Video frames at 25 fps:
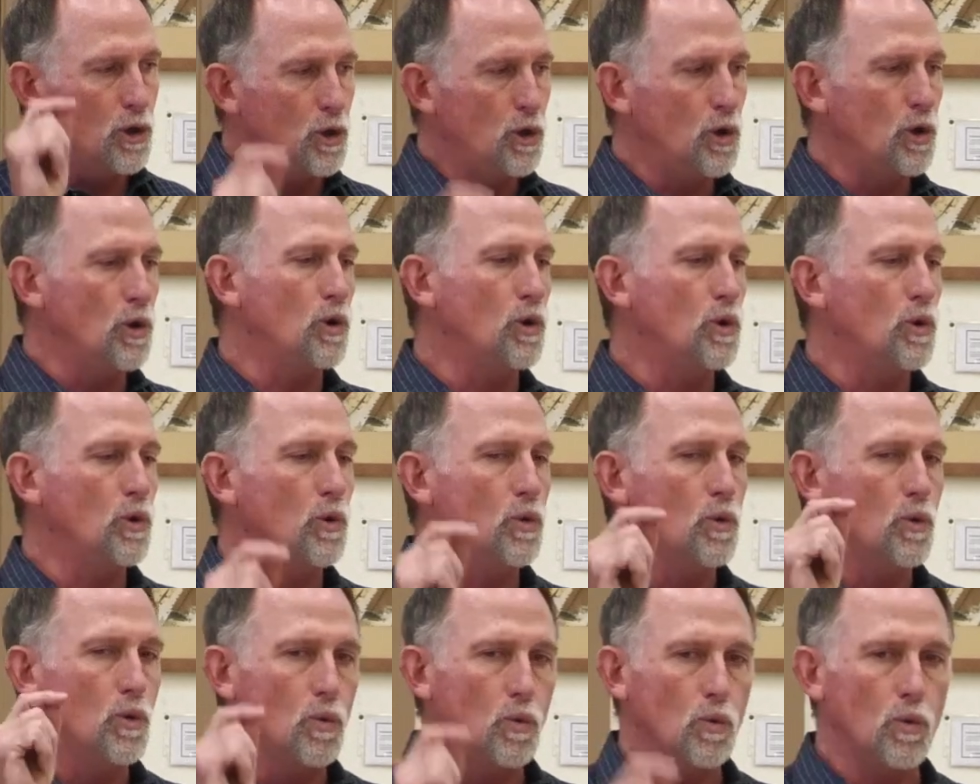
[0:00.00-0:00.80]

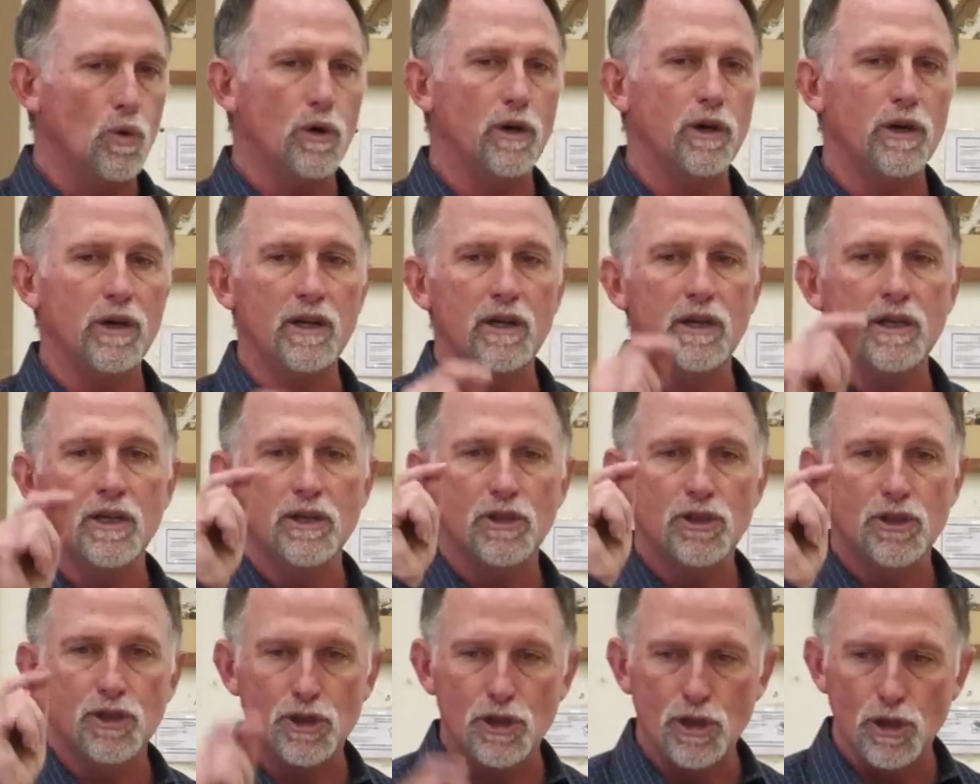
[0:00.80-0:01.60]
who would
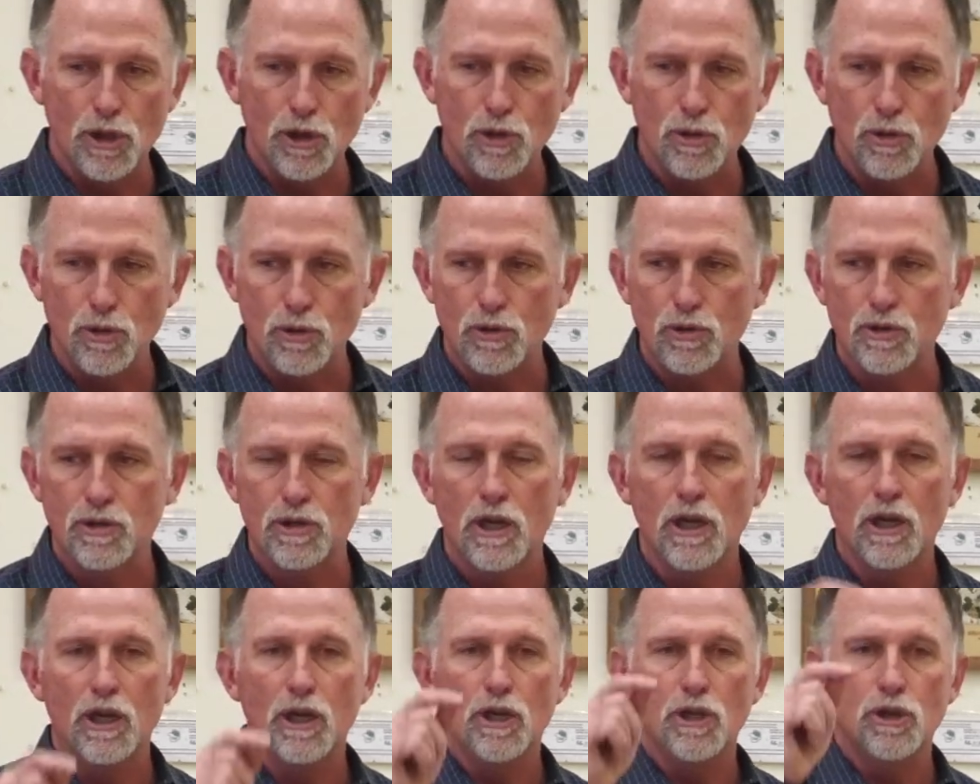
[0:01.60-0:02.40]
choose
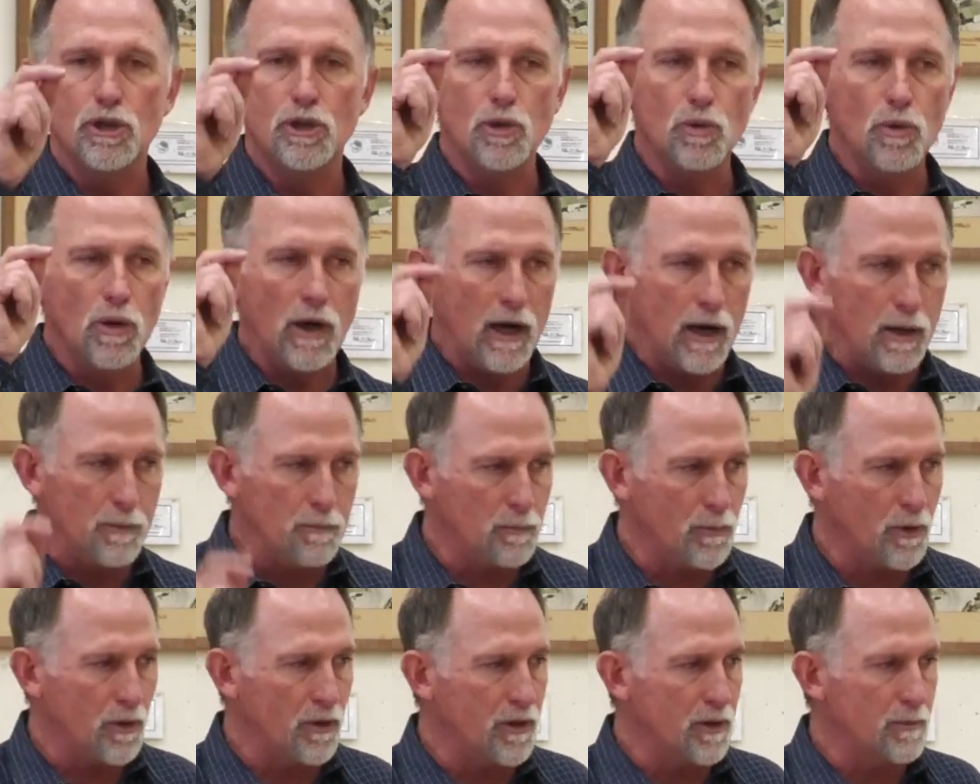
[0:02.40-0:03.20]
to
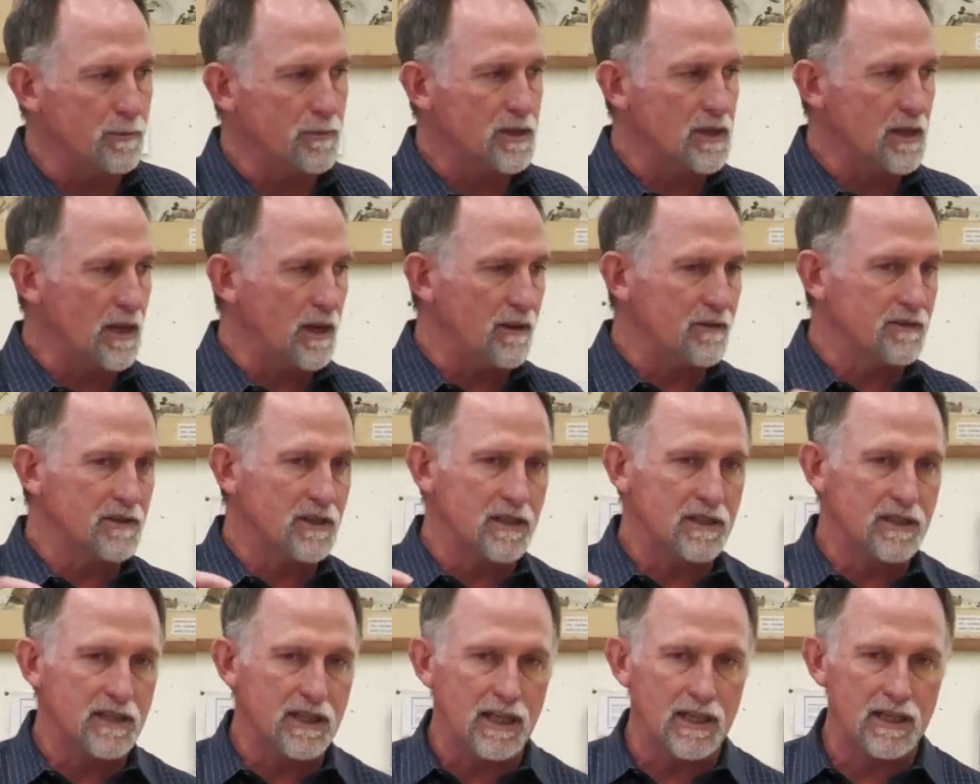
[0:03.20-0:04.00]
humble themselves
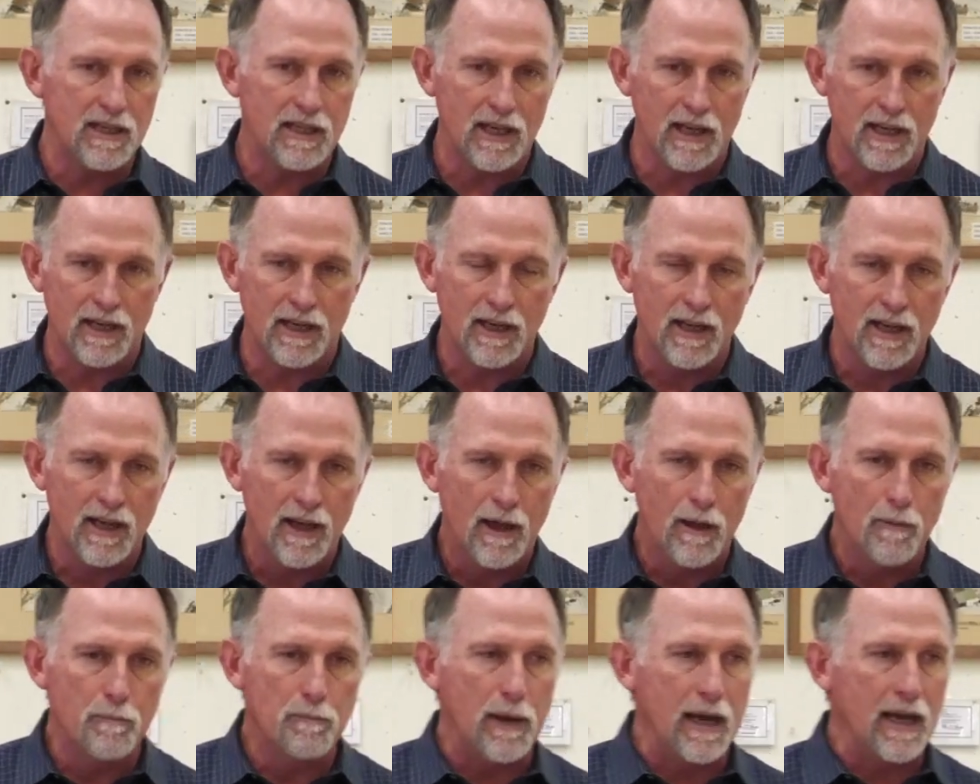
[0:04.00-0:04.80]
as he did,
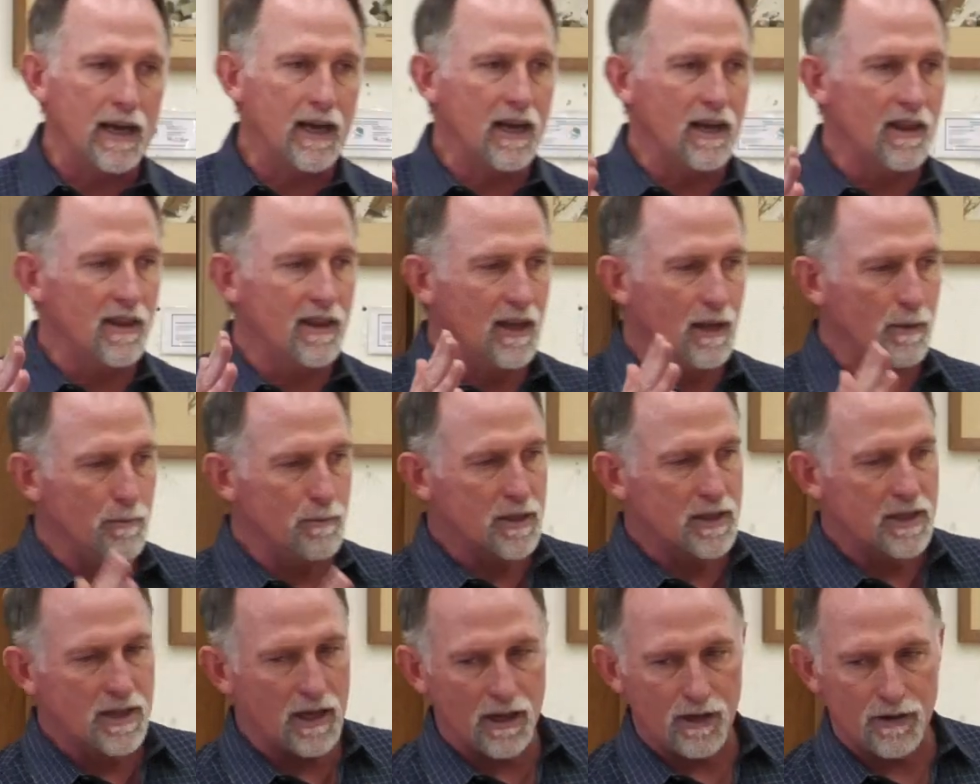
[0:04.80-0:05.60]
making
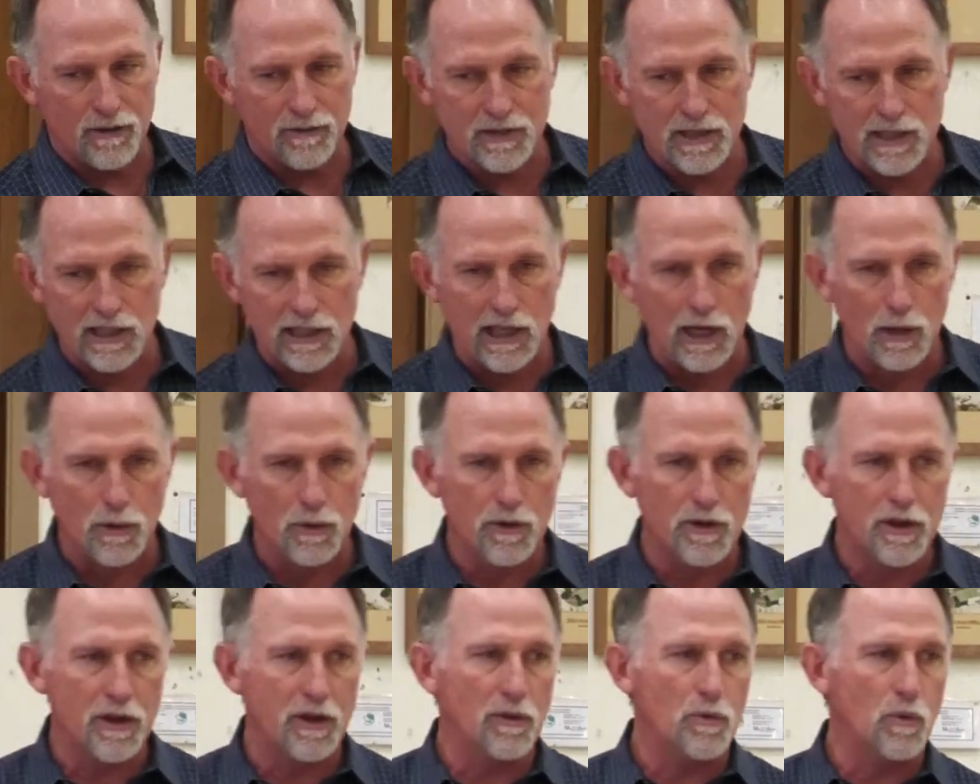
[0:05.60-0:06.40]
themselves
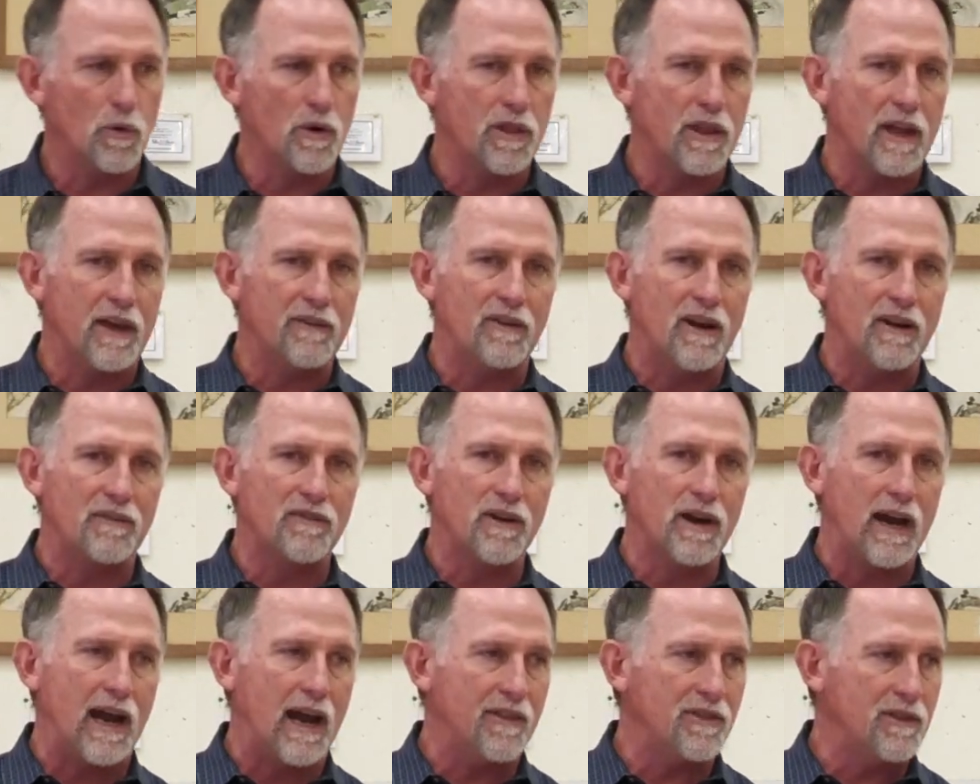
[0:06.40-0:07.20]
lower than where they've
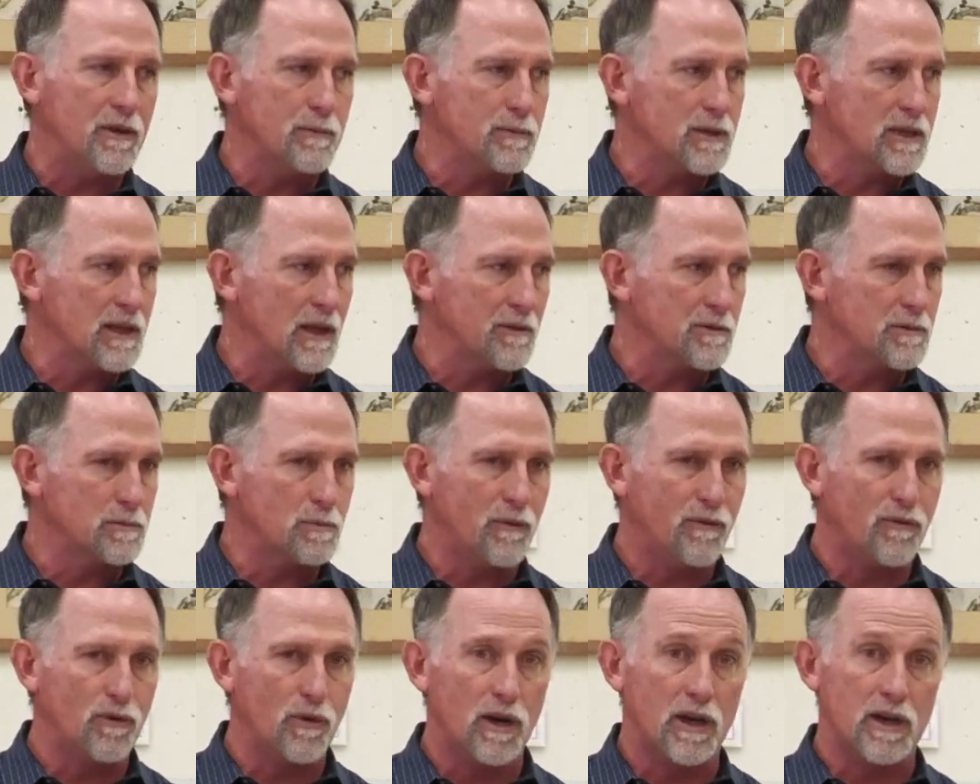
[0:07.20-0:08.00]
ever had themselves
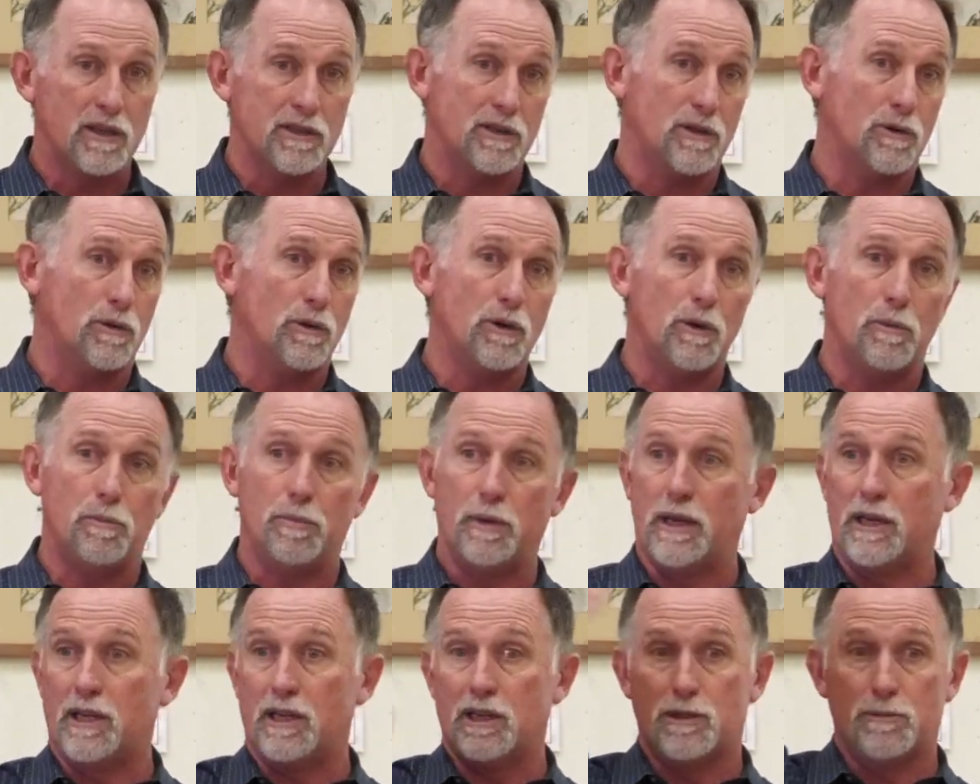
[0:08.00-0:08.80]
before because their own
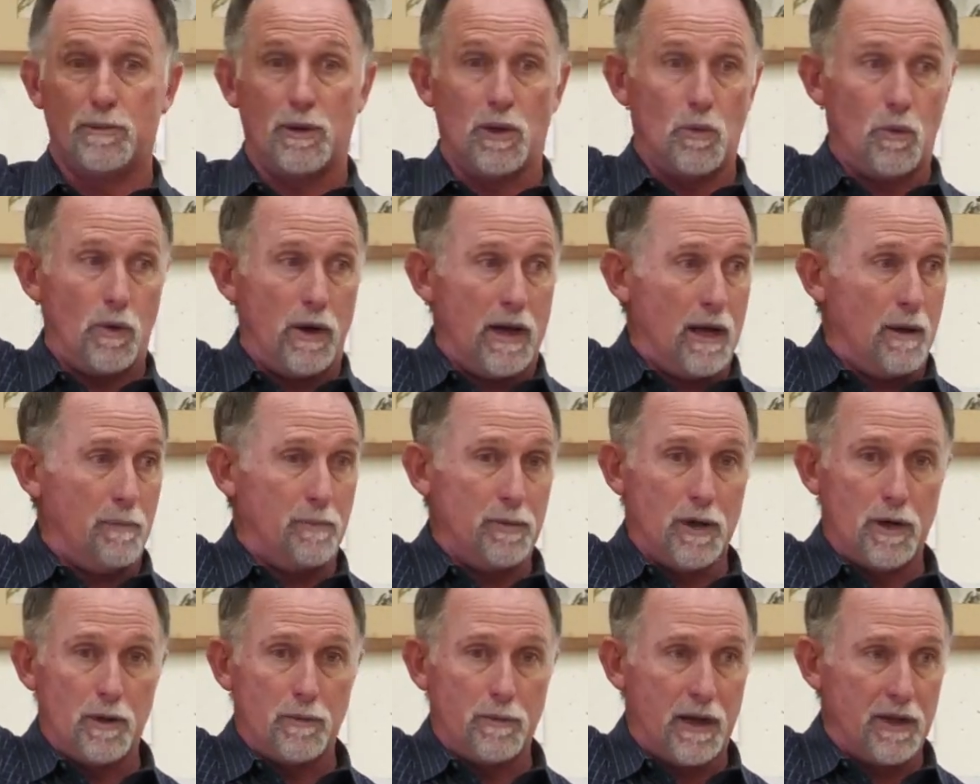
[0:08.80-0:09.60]
opinion's been way up
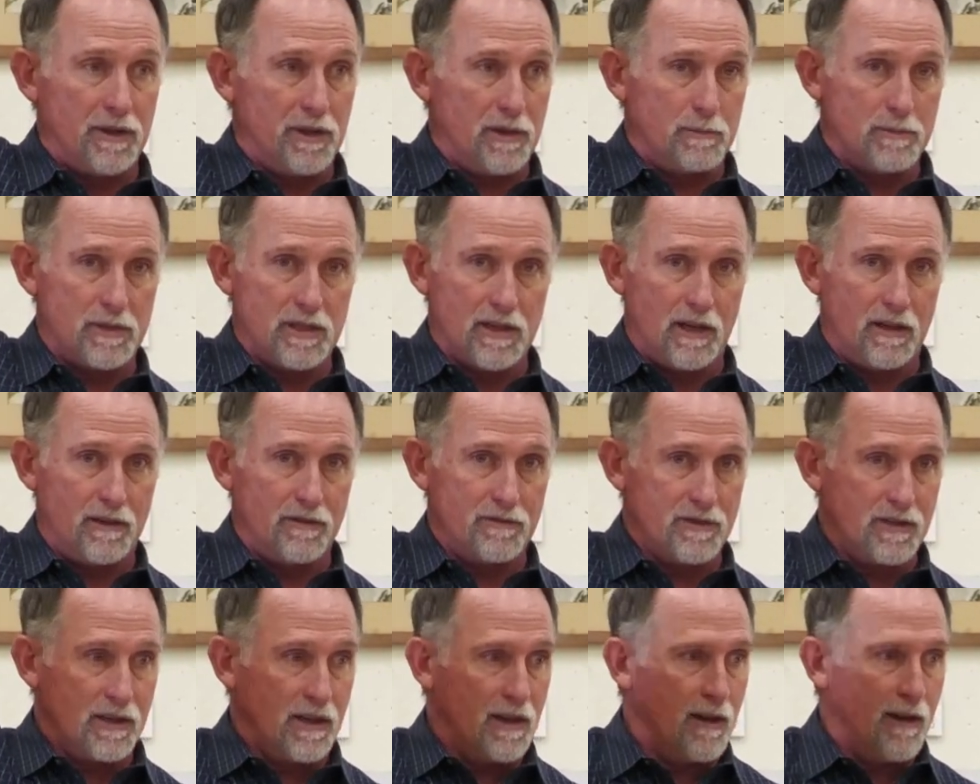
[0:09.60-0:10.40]
here about
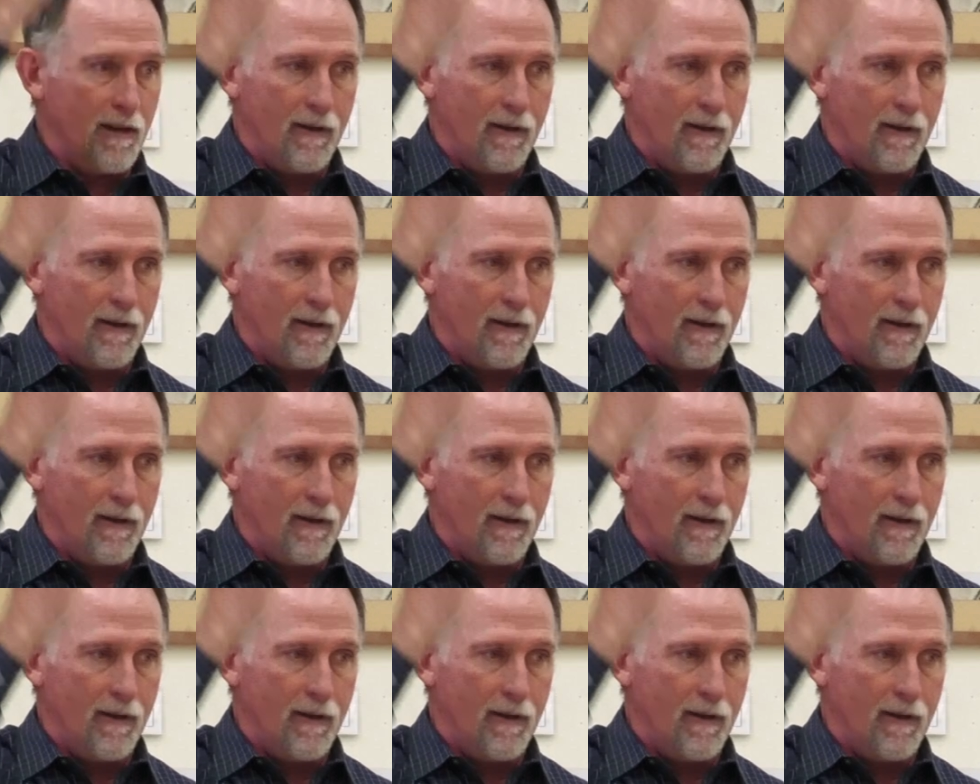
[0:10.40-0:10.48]
themselves,